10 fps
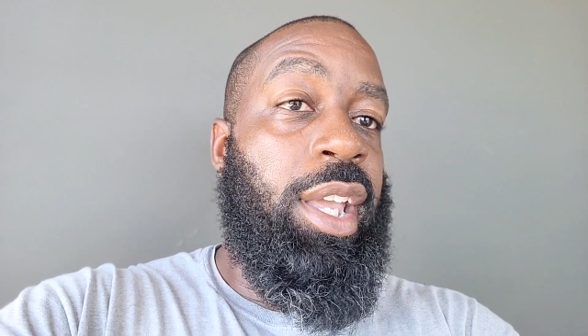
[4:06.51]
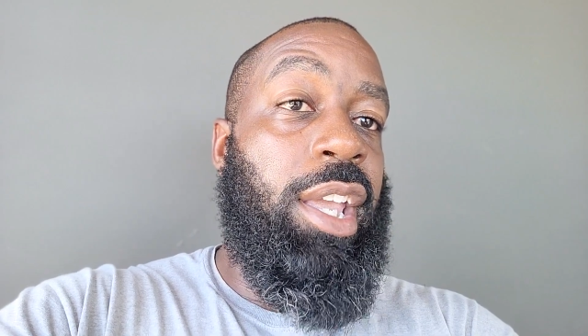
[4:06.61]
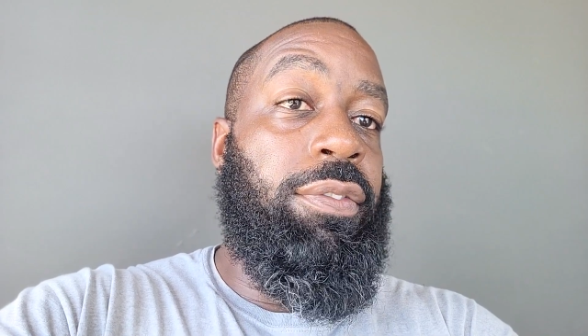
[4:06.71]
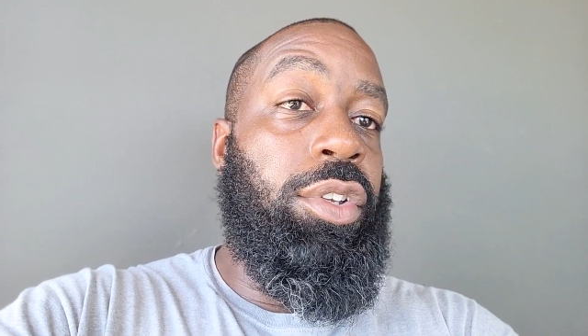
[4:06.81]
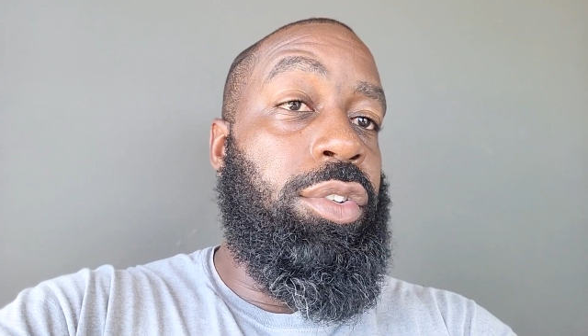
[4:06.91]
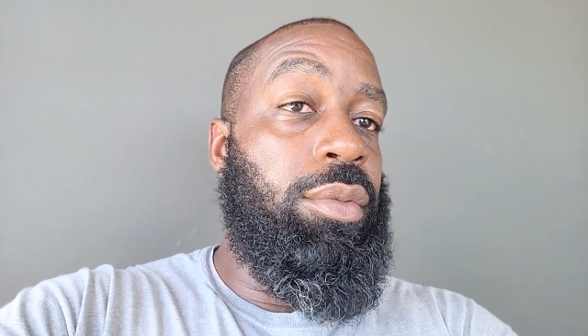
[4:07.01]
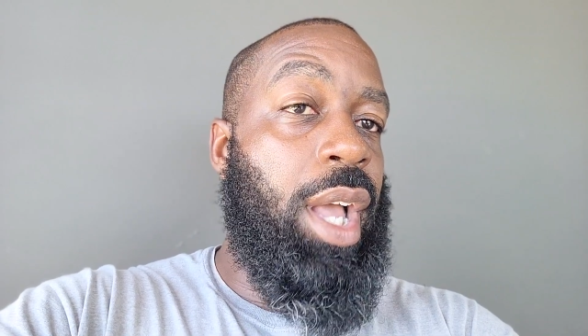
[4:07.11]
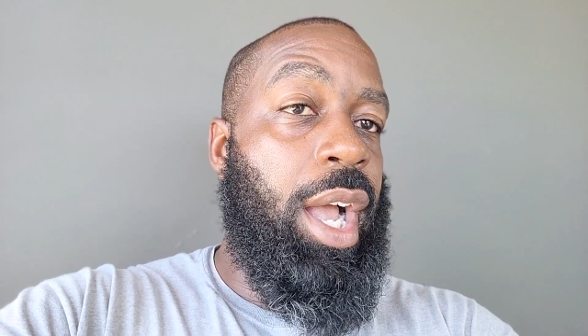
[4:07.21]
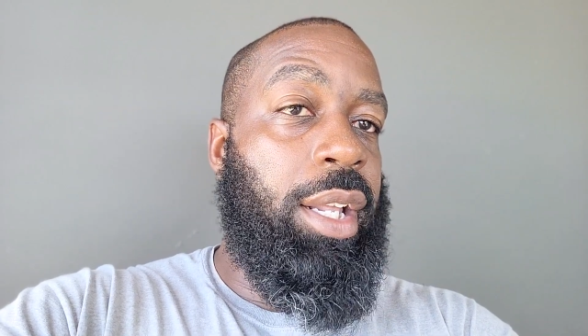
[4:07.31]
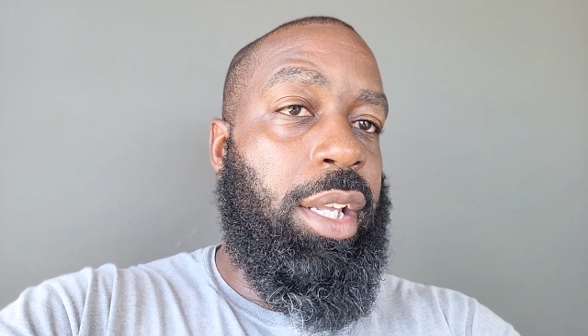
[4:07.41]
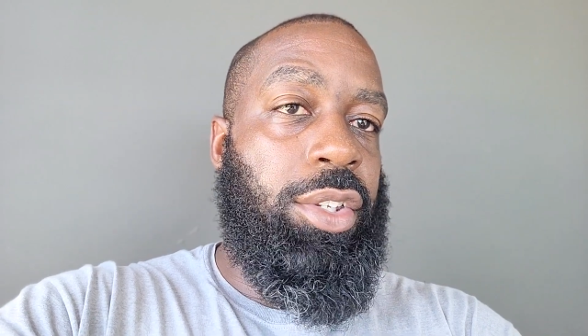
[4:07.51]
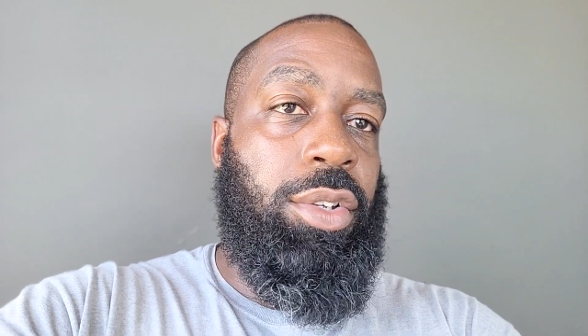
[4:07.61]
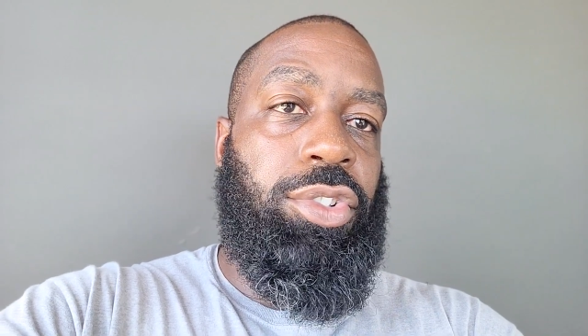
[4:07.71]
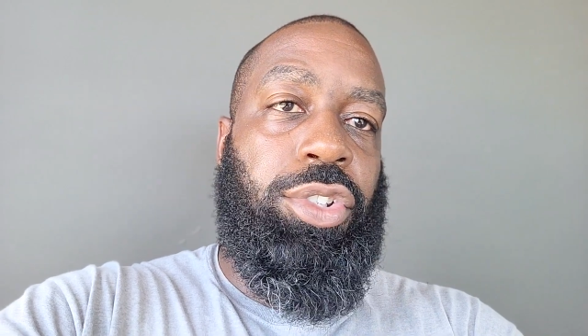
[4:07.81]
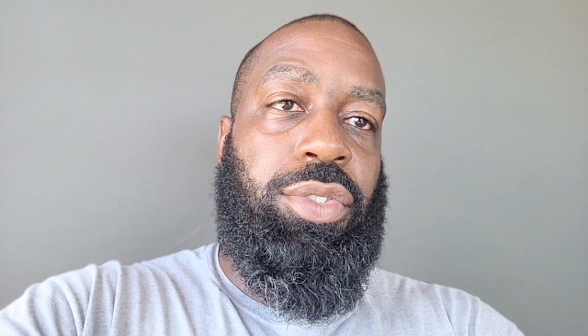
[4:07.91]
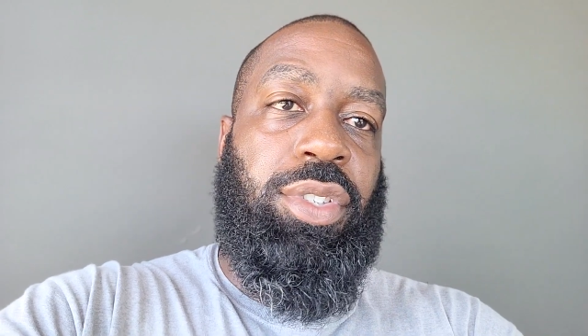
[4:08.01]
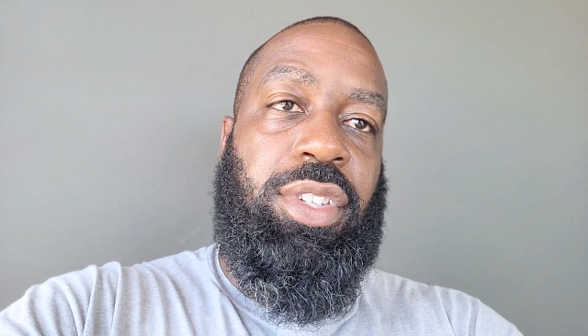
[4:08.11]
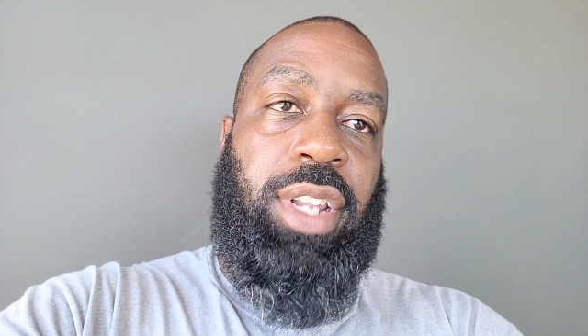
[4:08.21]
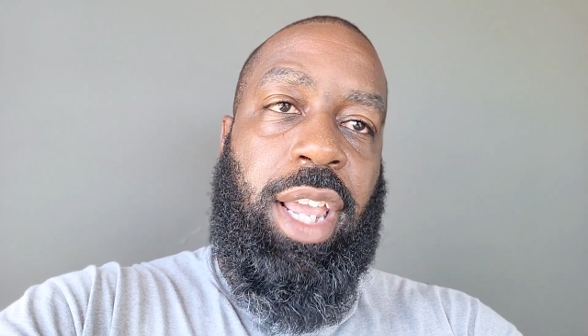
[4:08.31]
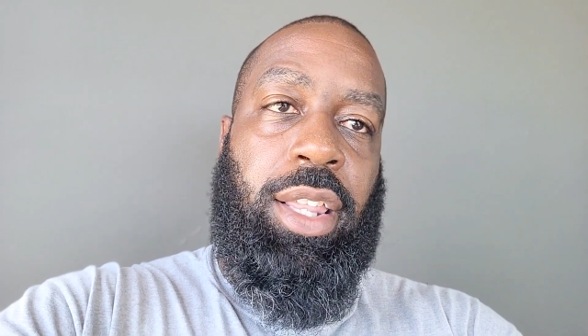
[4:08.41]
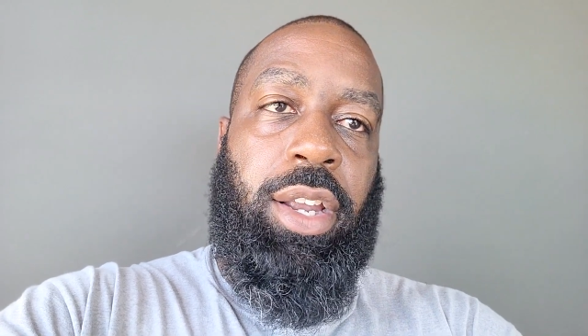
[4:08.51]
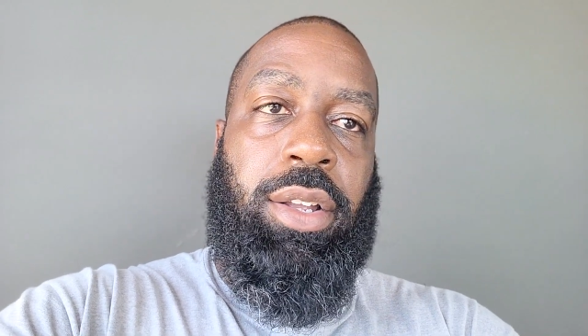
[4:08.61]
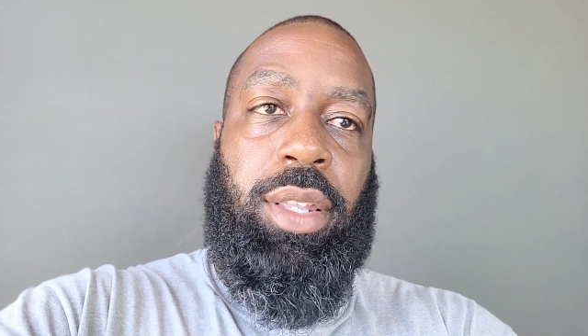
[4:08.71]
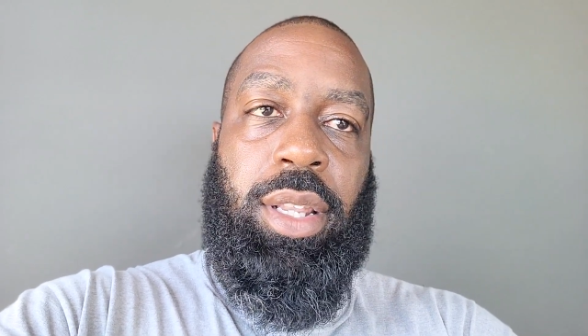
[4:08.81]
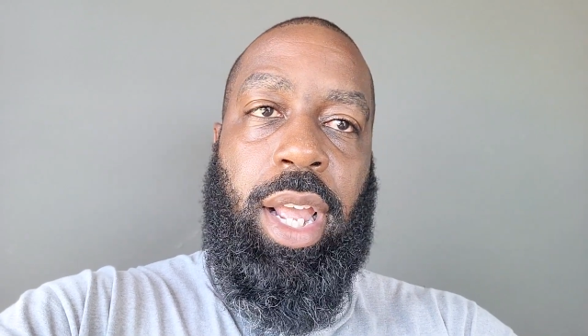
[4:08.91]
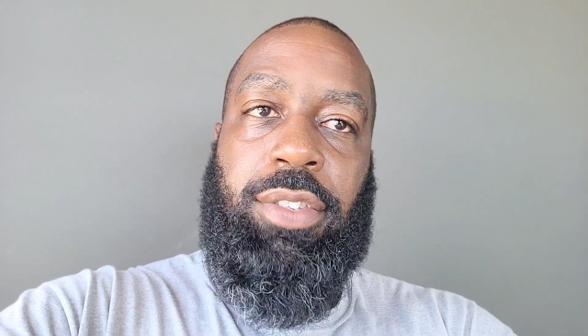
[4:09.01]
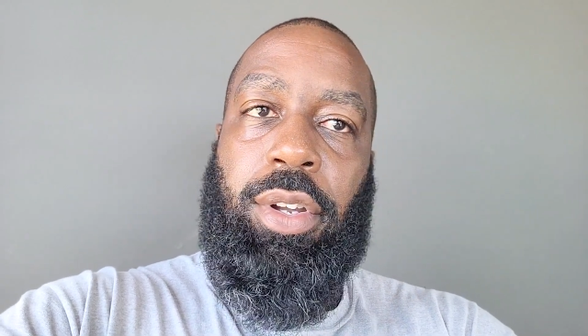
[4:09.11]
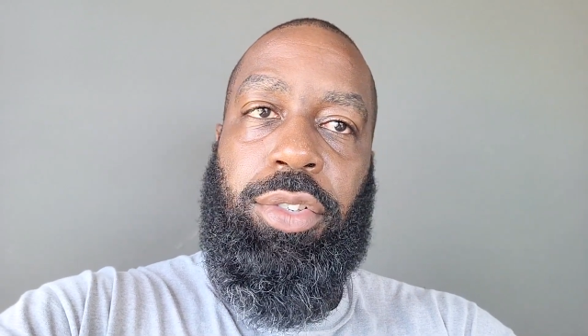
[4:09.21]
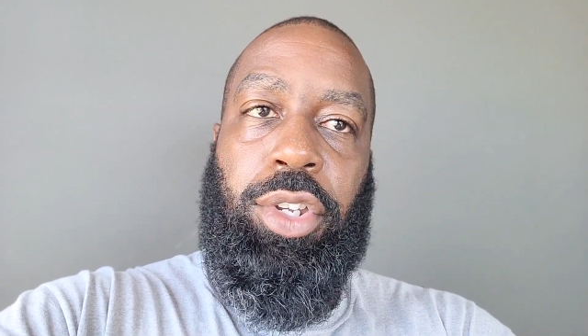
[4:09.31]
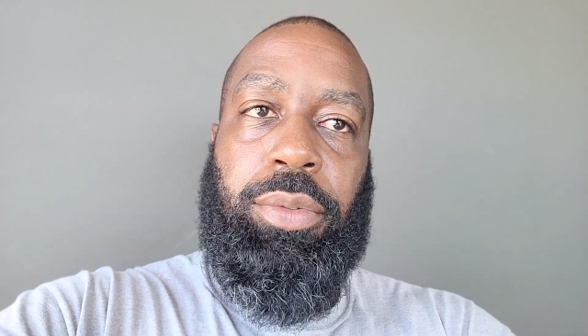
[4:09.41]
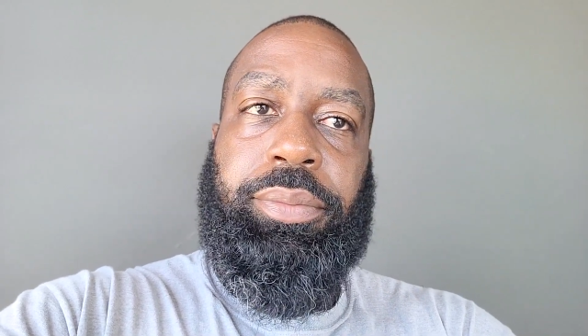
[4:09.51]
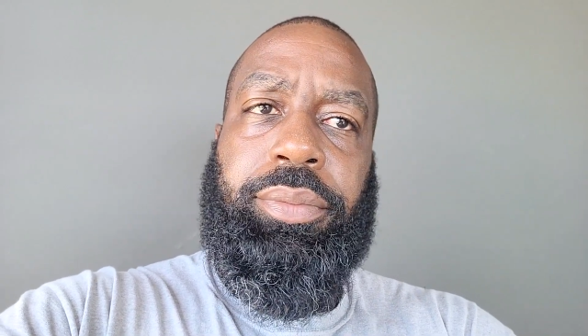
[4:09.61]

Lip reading: If you do not and you choose to stay there, then that's on you.